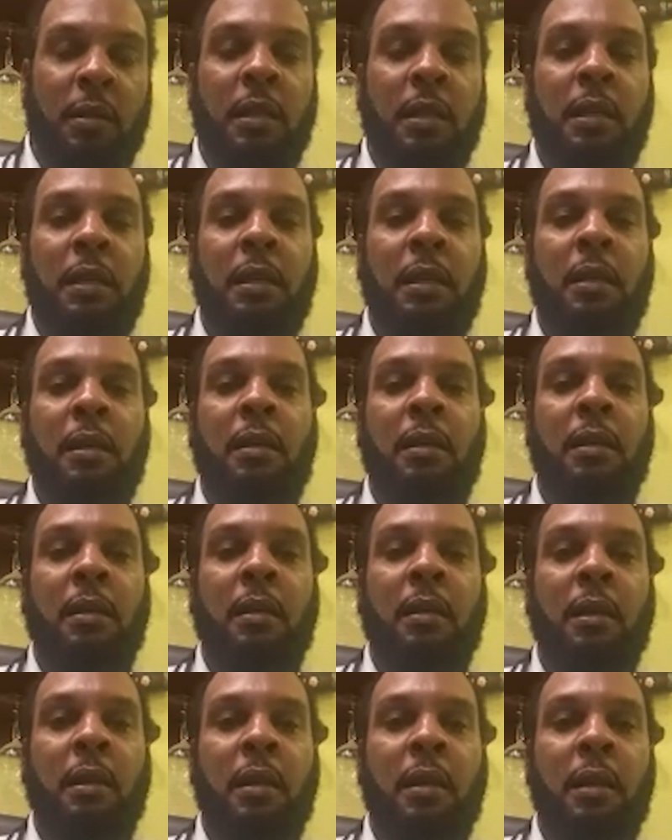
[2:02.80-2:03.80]
the
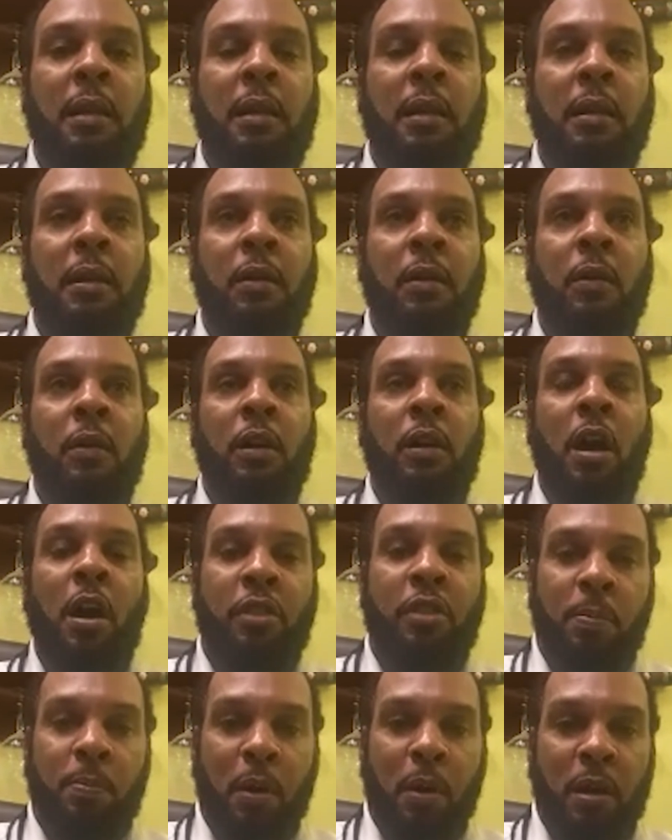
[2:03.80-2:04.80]
other
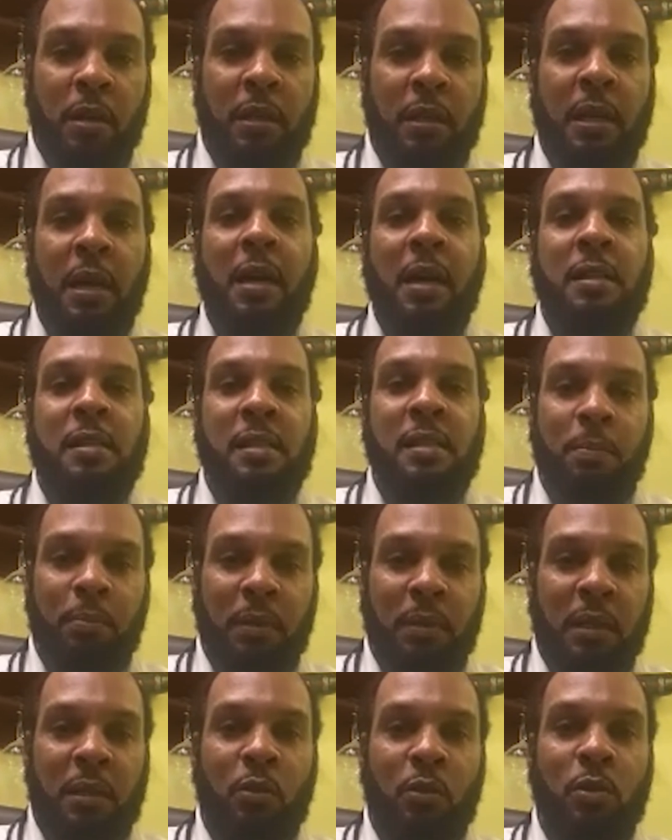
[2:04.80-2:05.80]
party
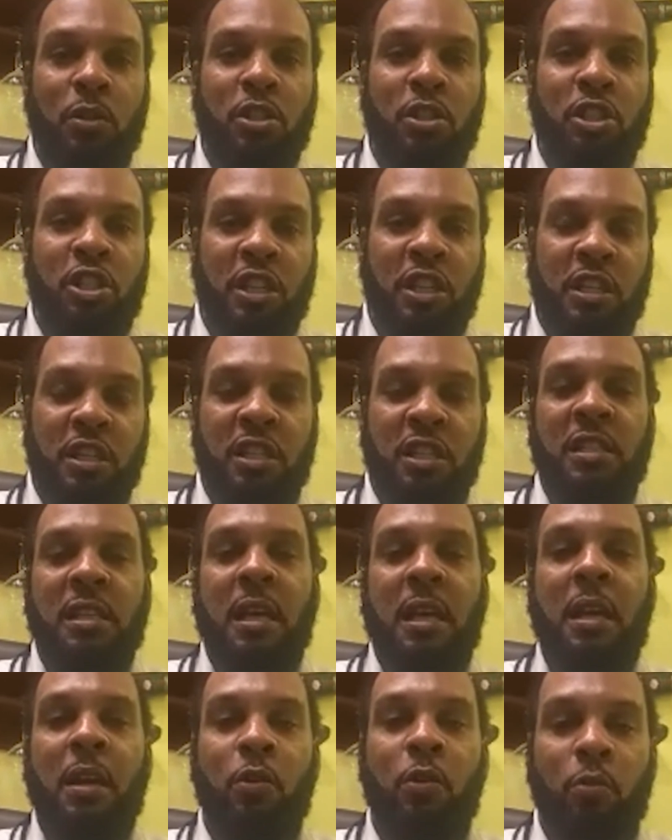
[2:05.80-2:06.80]
accepting those changes
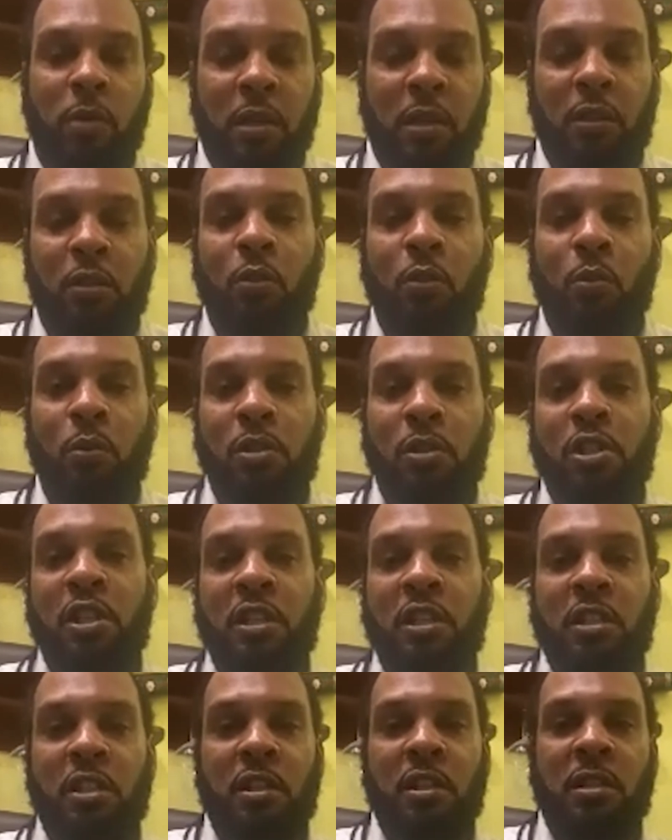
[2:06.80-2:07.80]
and agreeing to those
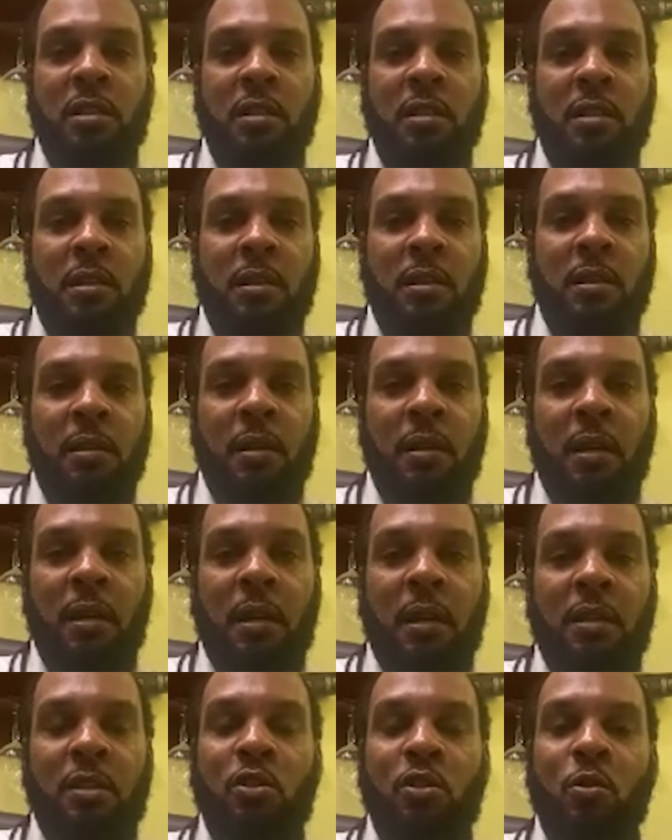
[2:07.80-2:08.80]
changes.
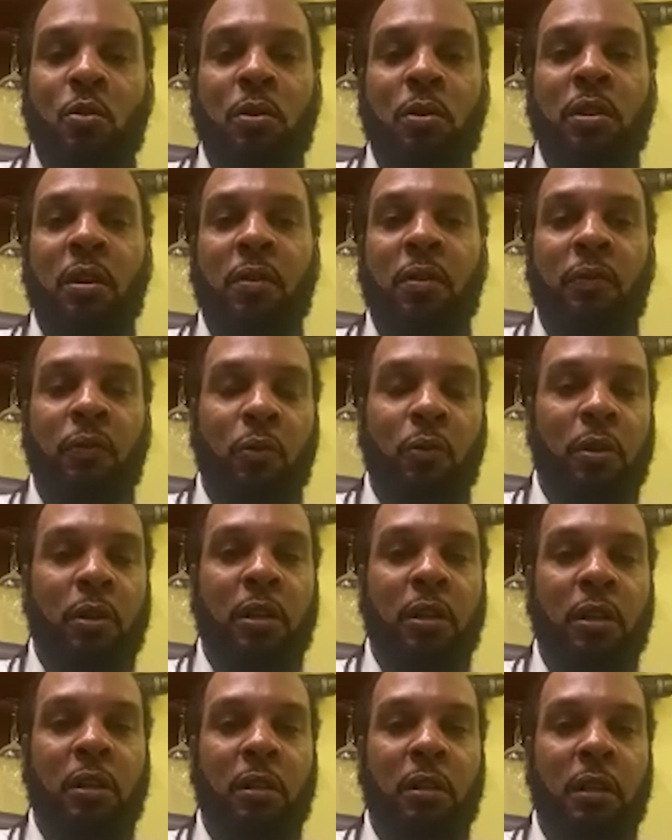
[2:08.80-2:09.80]
And so therefore,
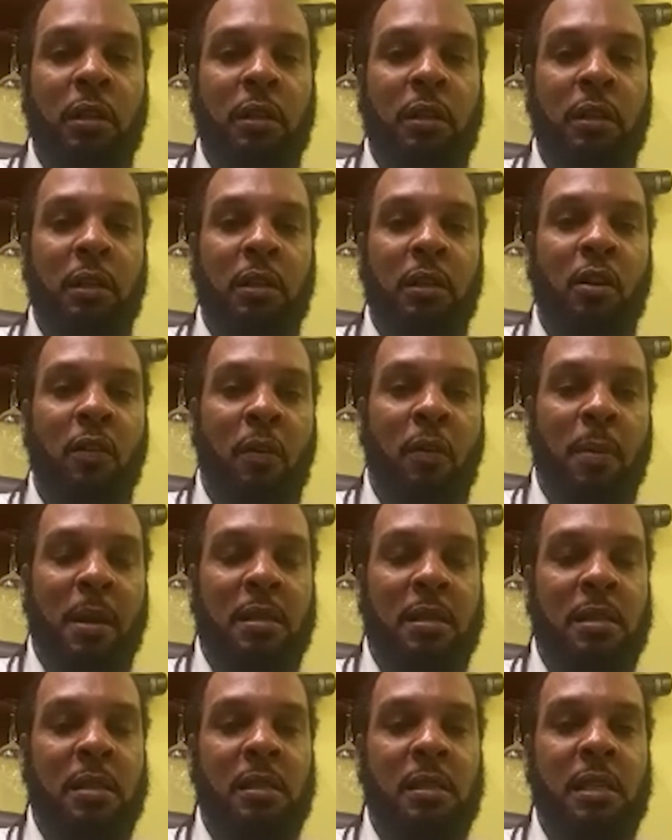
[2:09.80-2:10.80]
the
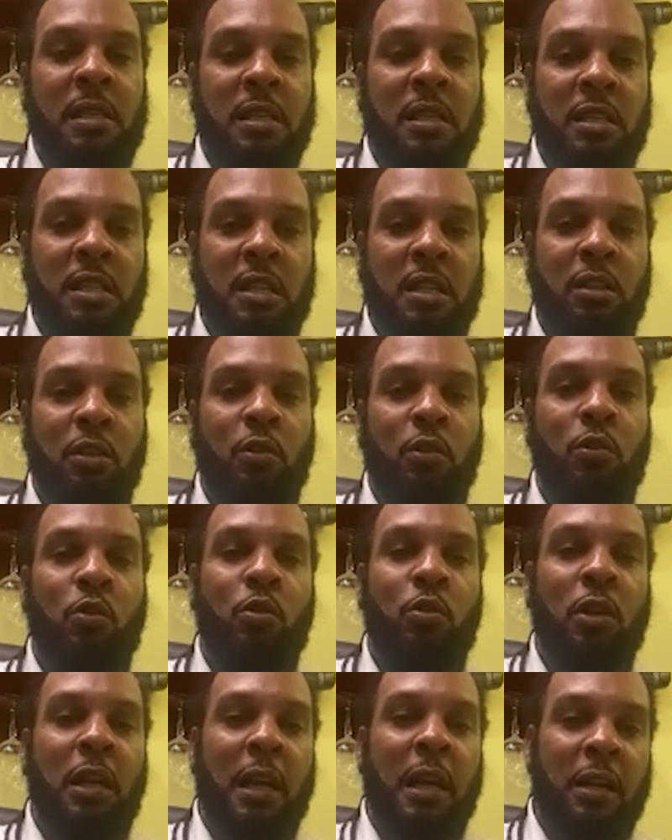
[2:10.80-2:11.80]
government's decision to
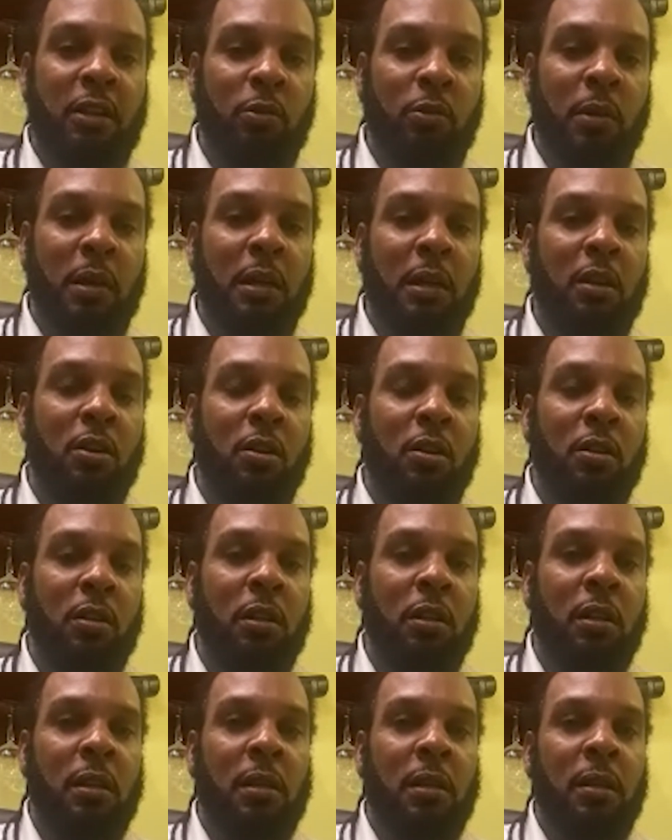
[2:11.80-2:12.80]
unilaterally cut
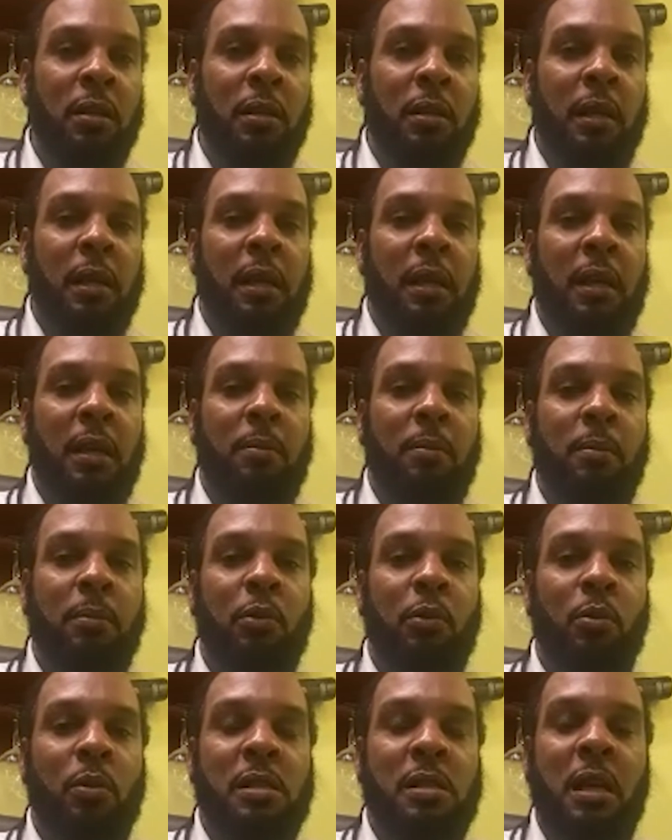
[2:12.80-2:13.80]

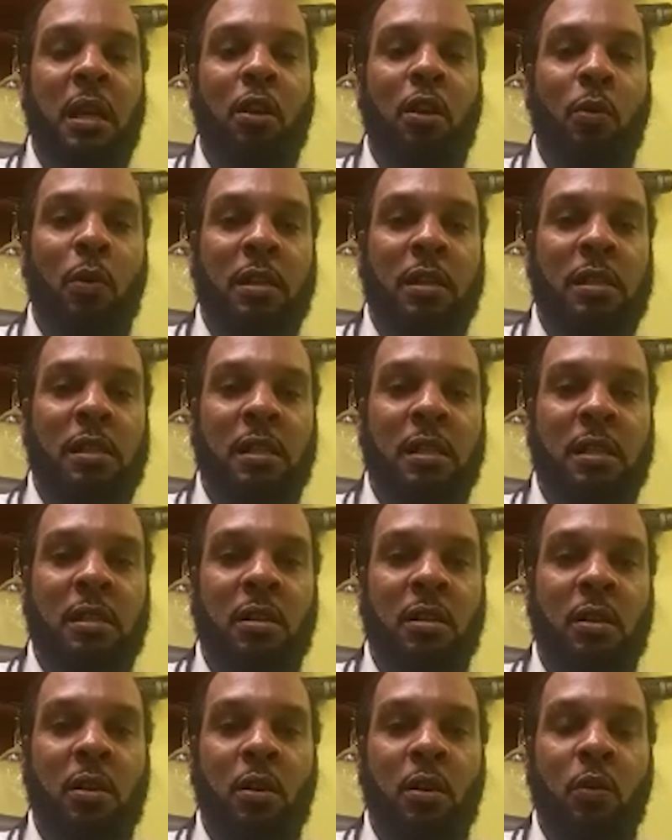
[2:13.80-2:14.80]
those
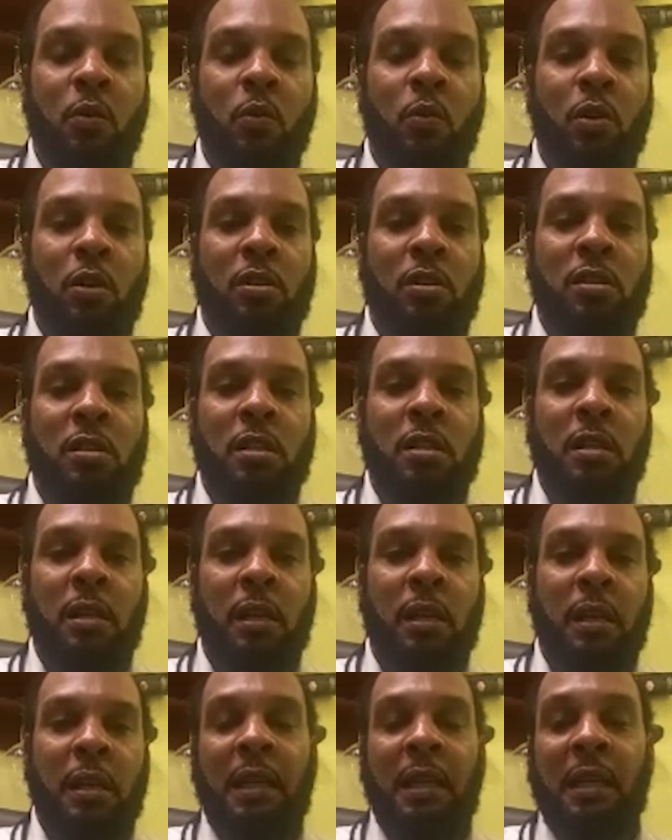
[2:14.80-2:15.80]
allowances was
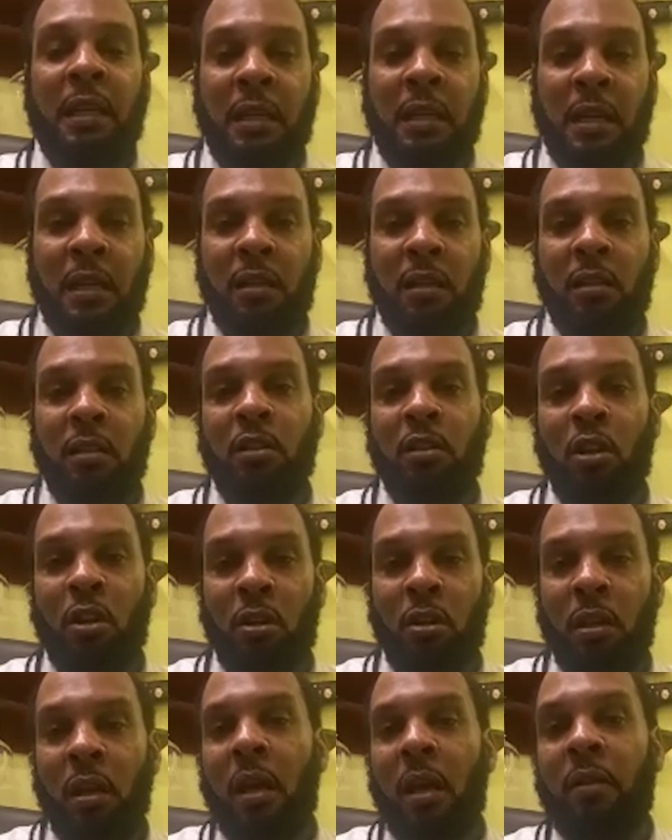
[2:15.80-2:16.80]
illegal,
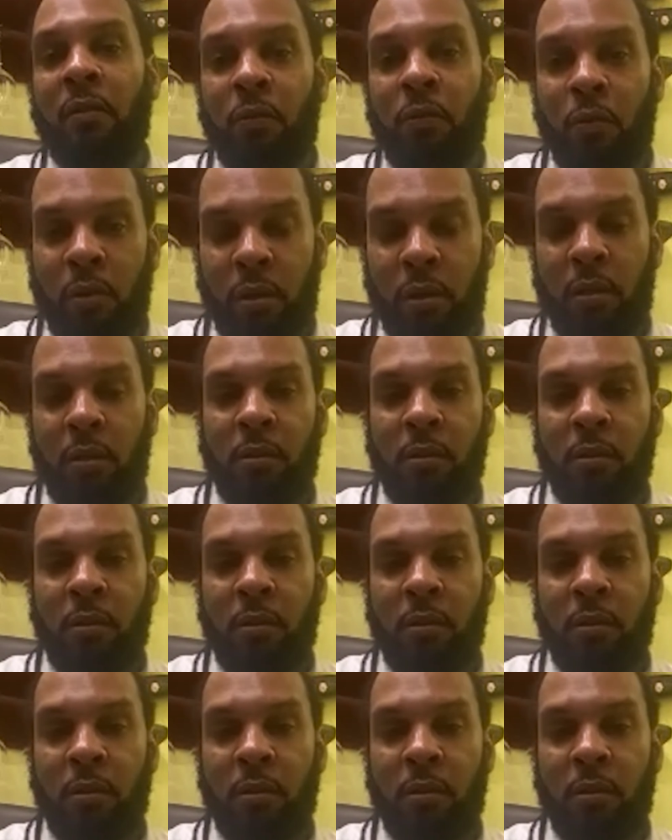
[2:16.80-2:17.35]
null, and void.